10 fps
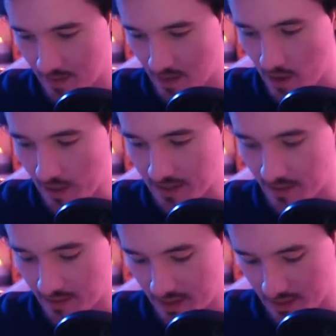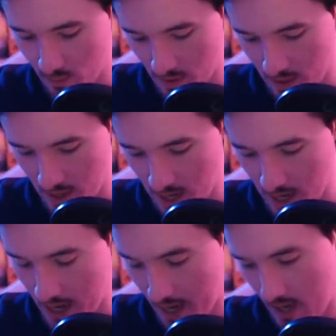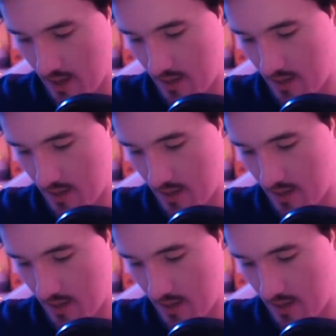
Okay, so this one I